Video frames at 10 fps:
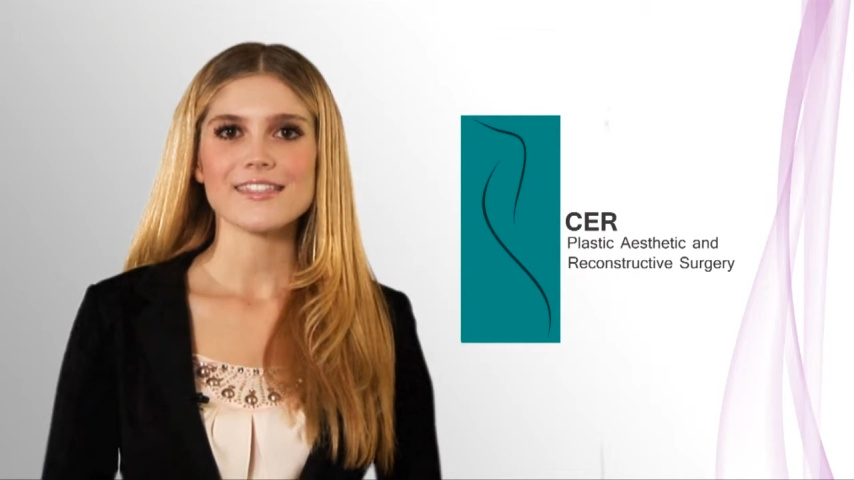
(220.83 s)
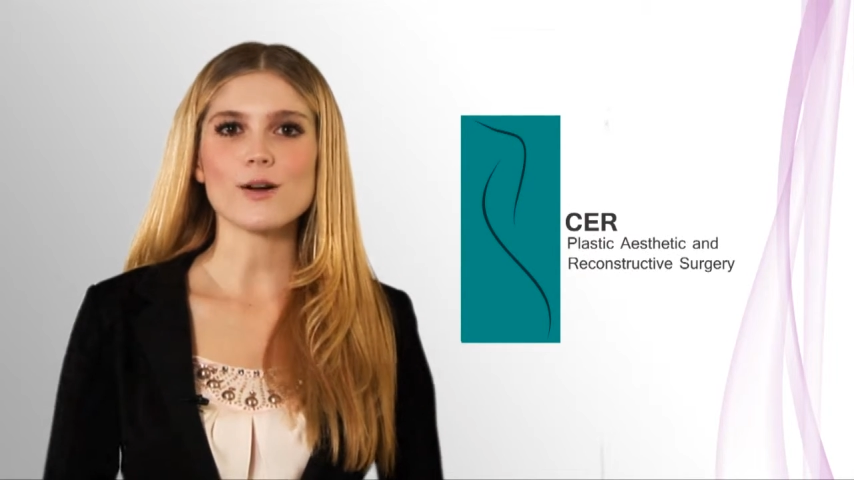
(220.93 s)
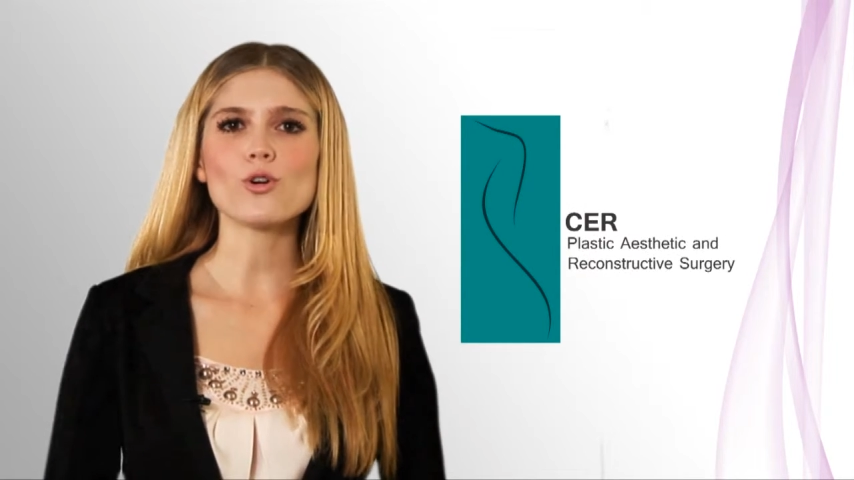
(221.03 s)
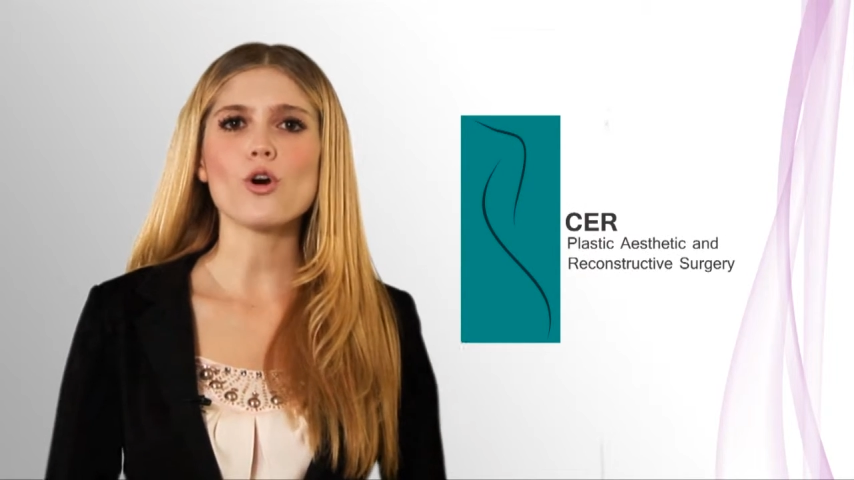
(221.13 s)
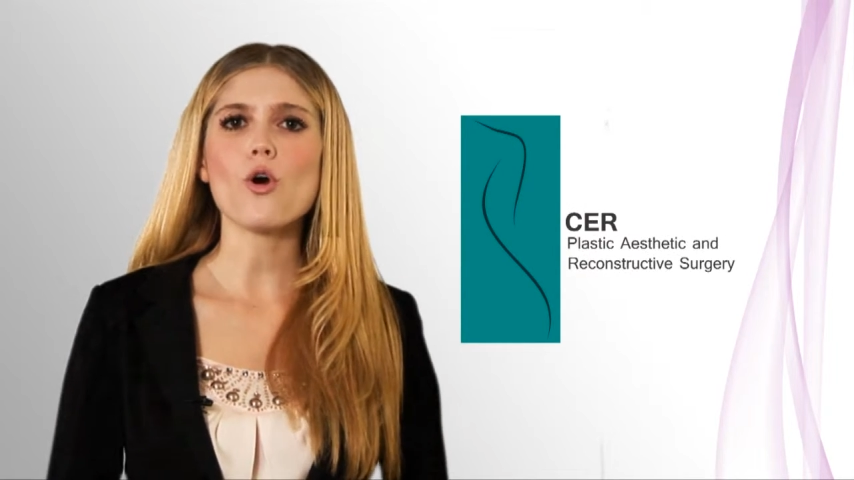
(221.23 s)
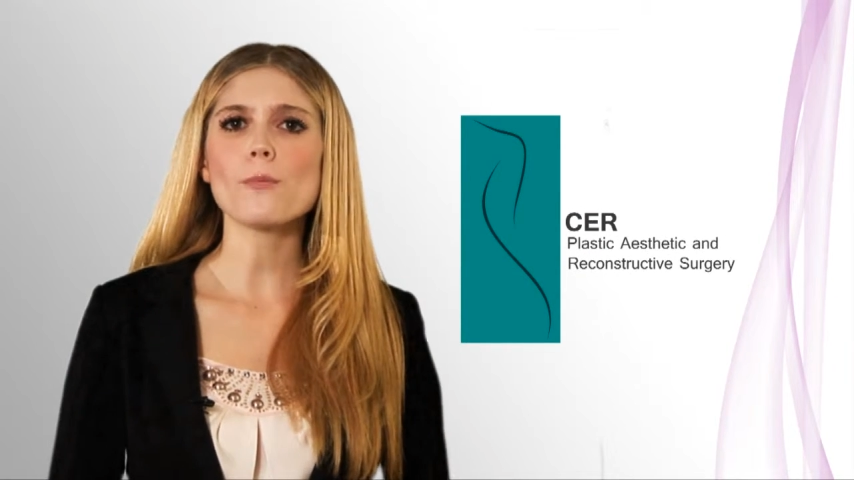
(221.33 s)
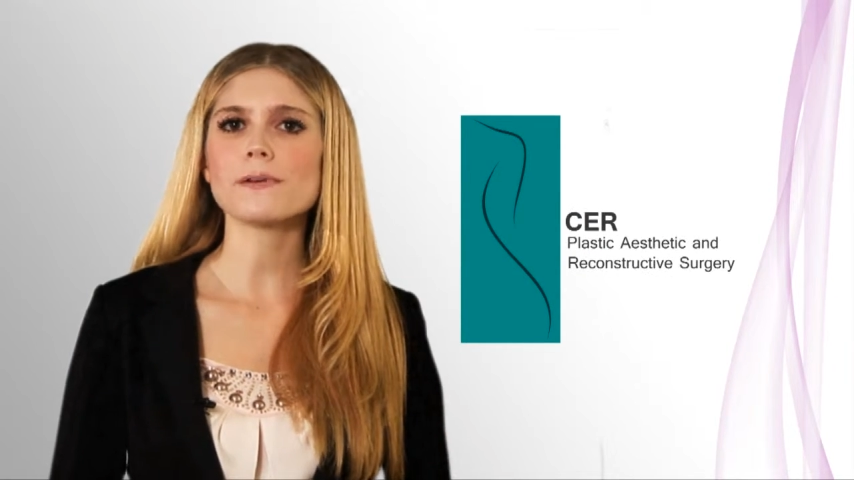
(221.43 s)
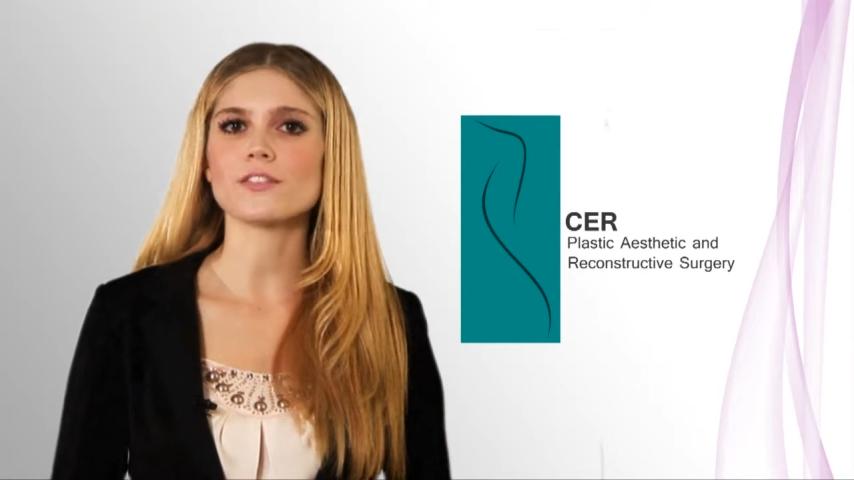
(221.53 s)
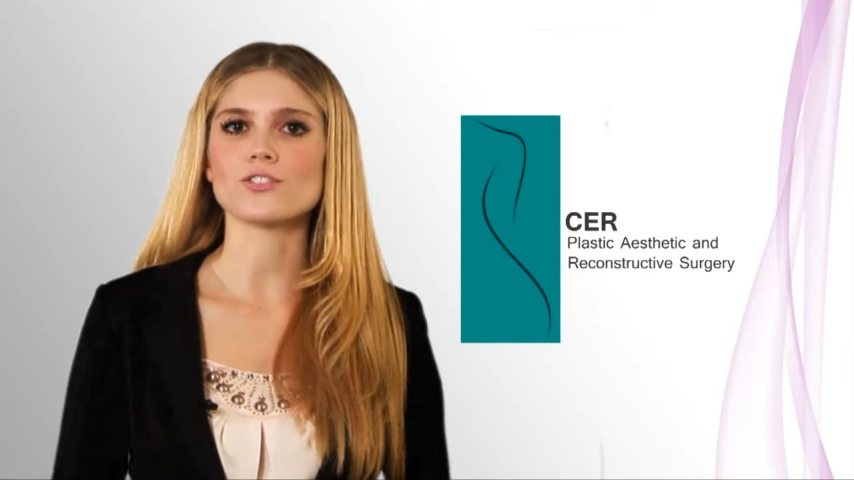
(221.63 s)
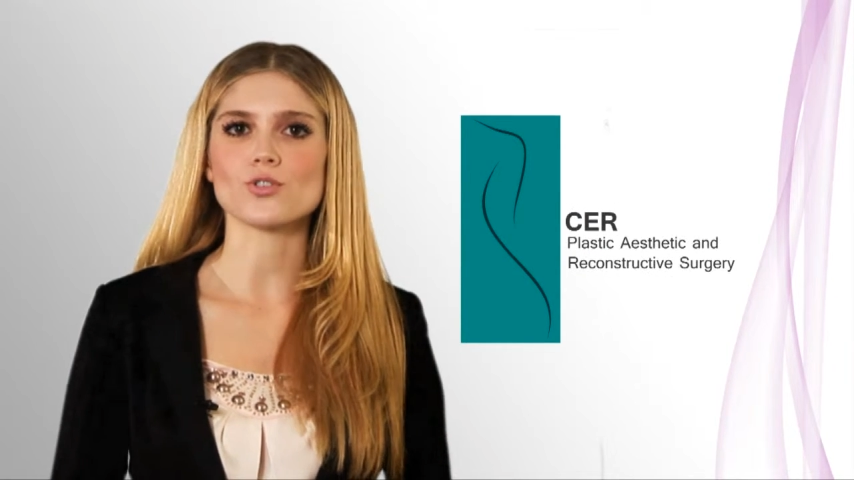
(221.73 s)
that will
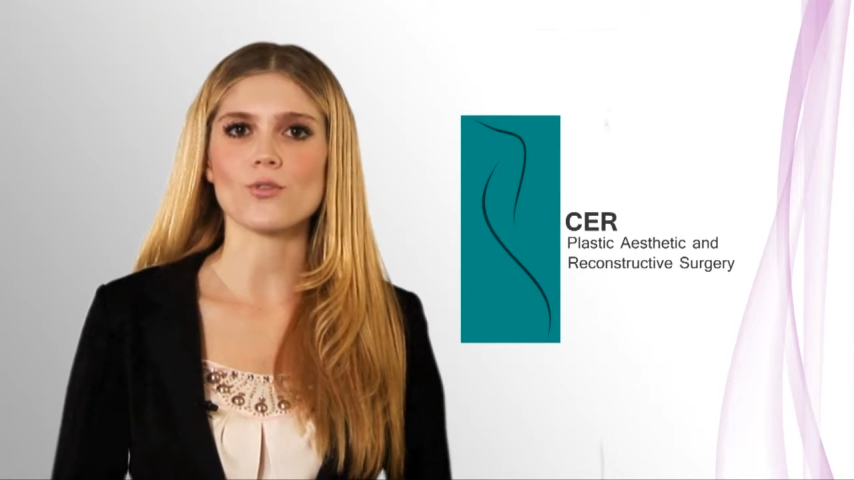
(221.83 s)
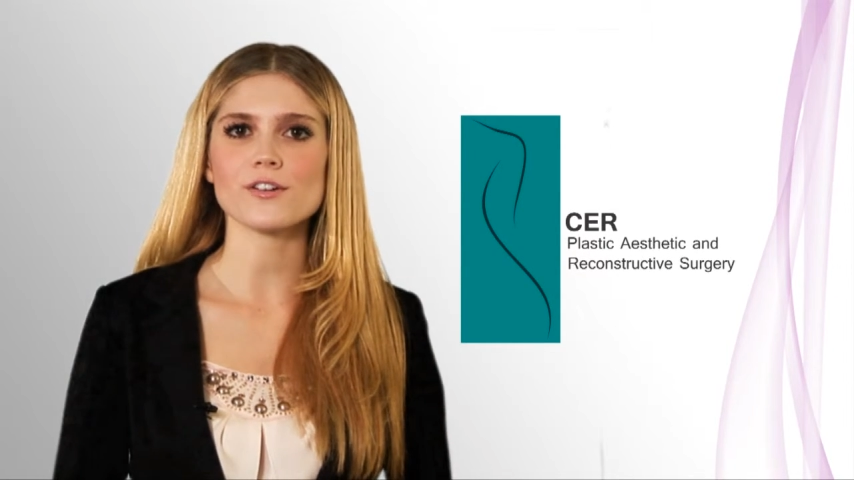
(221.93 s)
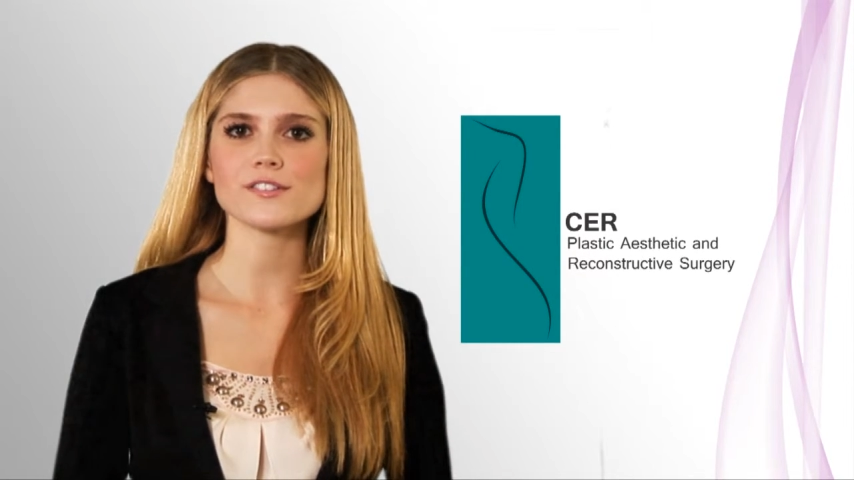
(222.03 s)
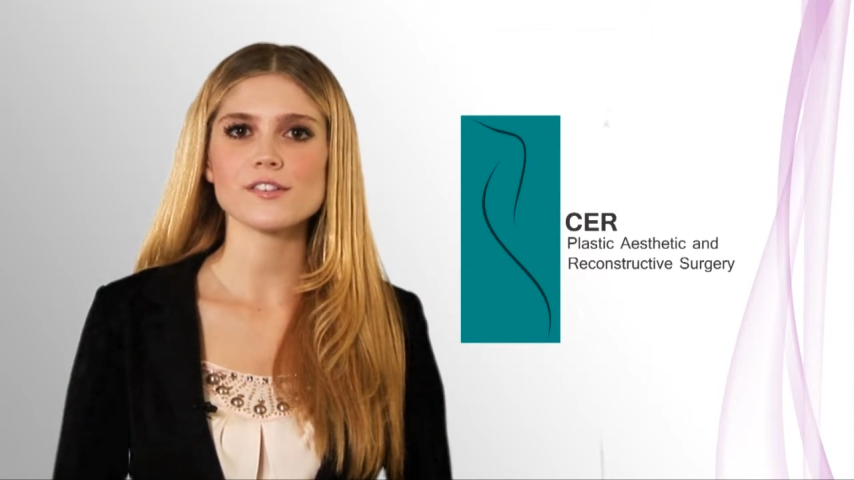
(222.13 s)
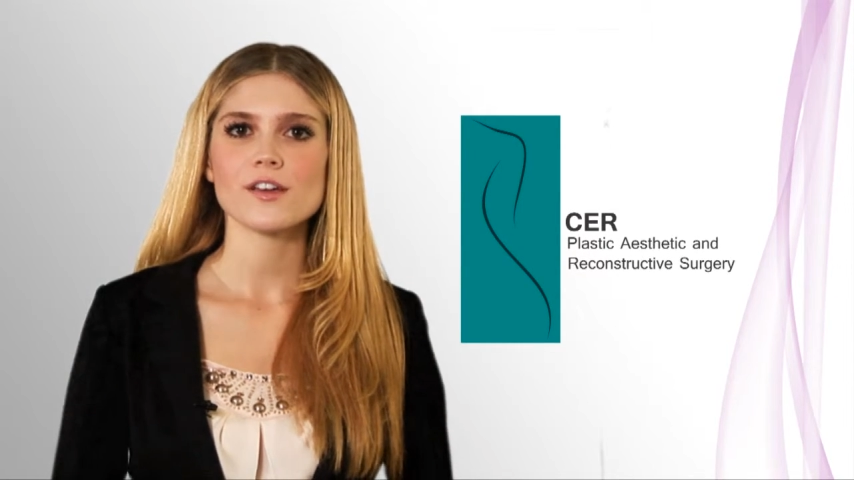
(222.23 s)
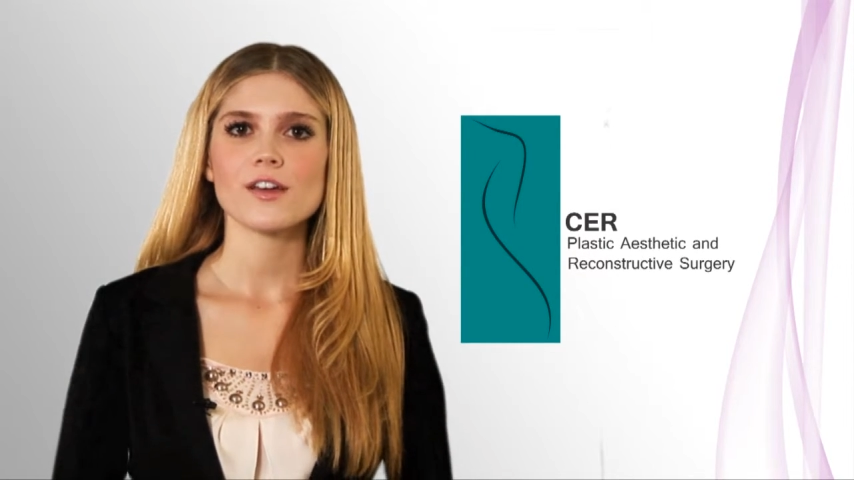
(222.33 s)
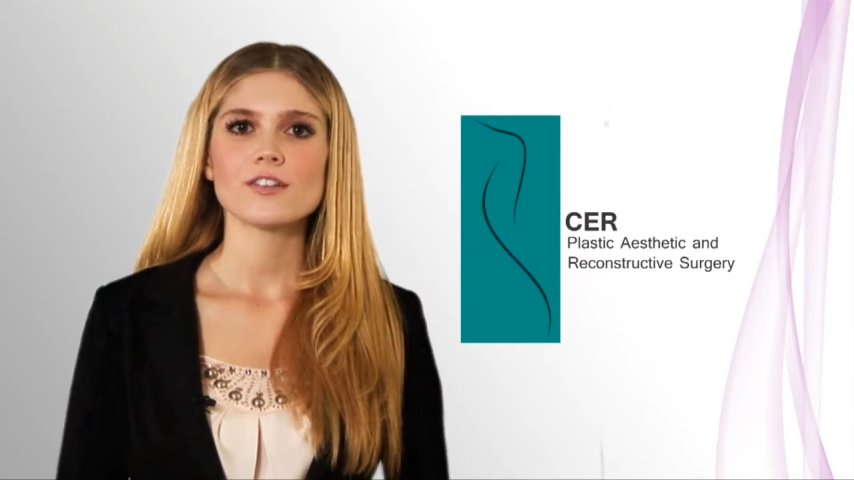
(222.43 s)
open the doors